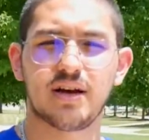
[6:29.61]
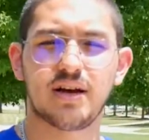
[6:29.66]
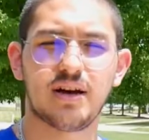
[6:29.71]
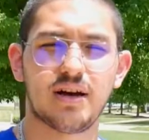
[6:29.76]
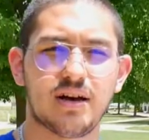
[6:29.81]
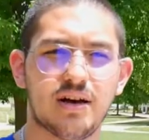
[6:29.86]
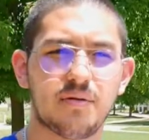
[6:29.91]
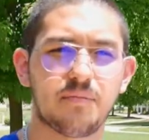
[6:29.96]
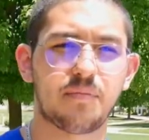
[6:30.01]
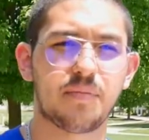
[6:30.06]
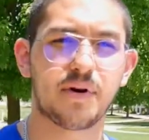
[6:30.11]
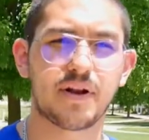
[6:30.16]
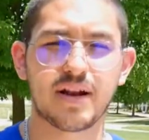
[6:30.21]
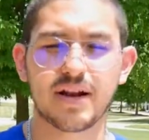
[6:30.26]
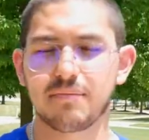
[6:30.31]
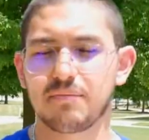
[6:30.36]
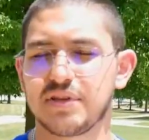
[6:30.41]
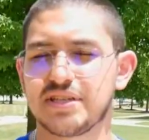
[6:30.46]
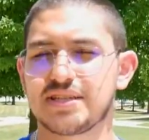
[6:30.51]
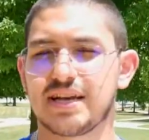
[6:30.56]

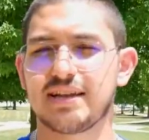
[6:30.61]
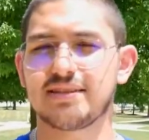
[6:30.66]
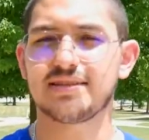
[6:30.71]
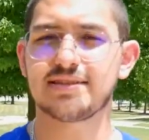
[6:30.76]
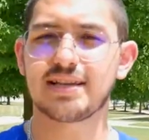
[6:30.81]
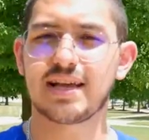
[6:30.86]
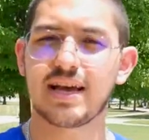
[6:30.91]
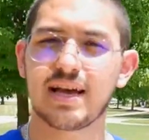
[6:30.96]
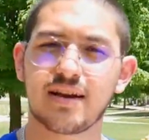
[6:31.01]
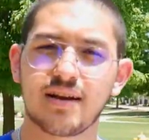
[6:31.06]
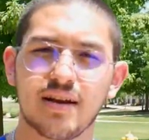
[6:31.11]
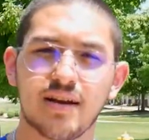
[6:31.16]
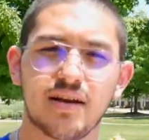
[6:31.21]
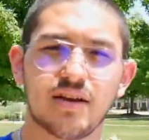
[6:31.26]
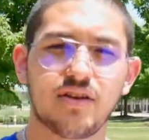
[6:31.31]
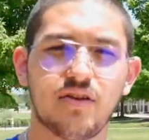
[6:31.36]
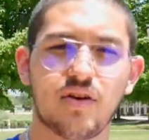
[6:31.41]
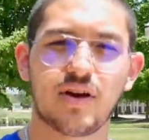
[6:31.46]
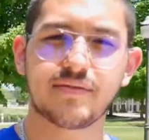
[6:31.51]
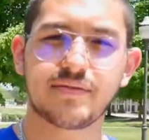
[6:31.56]
But besides that,
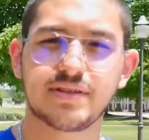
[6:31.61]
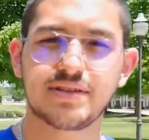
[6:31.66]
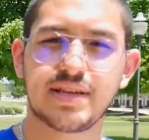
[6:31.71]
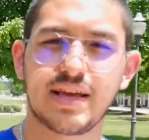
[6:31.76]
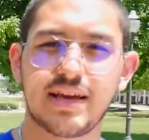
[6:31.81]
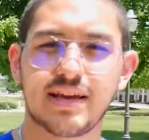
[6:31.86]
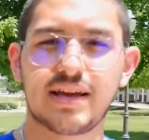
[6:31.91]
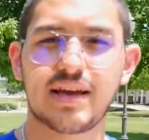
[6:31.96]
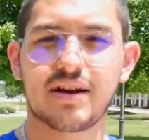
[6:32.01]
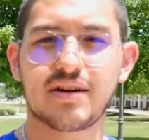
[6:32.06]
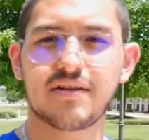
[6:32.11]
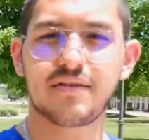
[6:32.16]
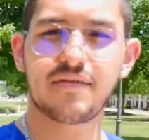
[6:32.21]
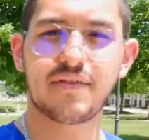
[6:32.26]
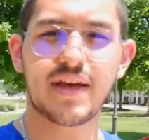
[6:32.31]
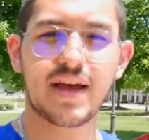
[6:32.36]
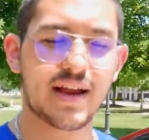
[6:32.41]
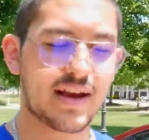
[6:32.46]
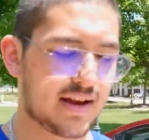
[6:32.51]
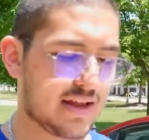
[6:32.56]
you have to take care of that